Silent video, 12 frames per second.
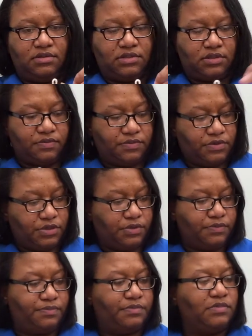So you
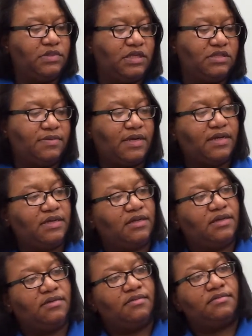know, that's what I
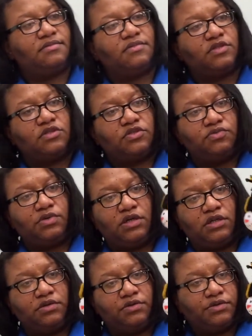did with the 2
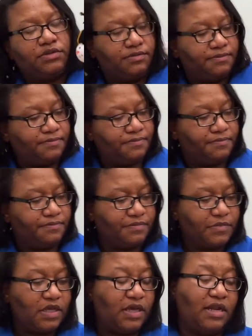colors.
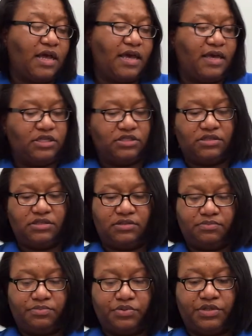And I actually
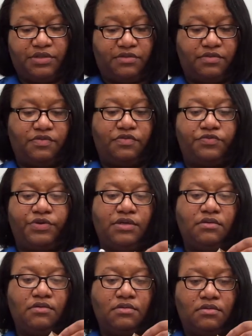put 3.
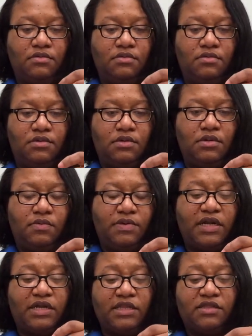When
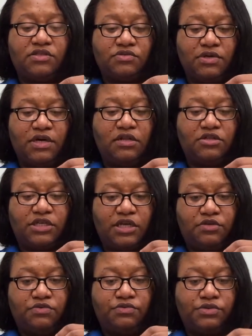I did the 2 colors, I
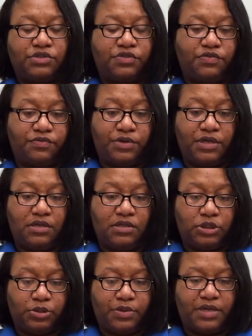used 3
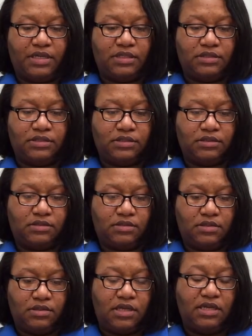strings,
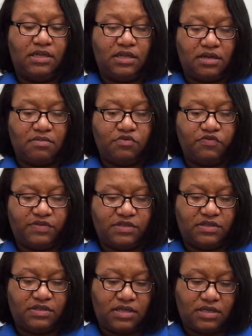and then I moved to
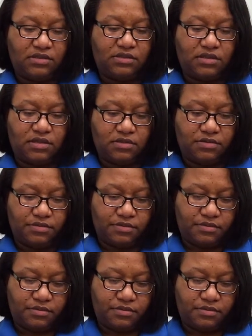the next color.